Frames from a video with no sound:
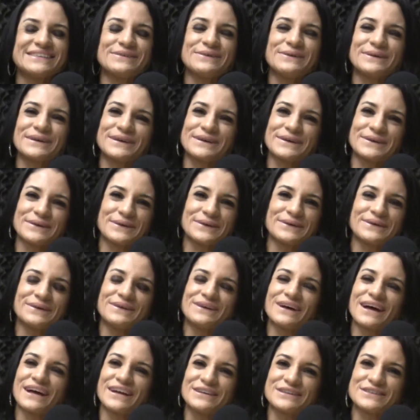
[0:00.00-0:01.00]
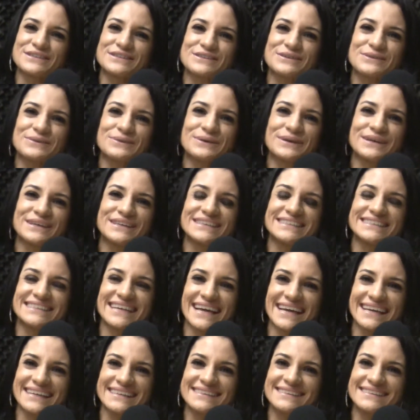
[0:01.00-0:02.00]
your girl underscore
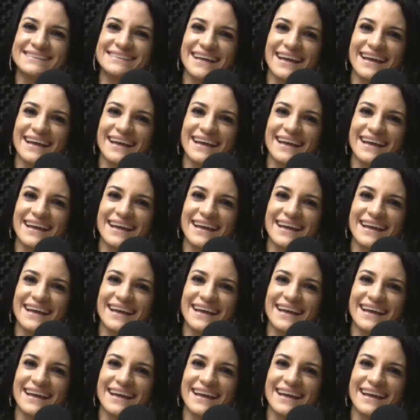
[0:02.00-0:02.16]
des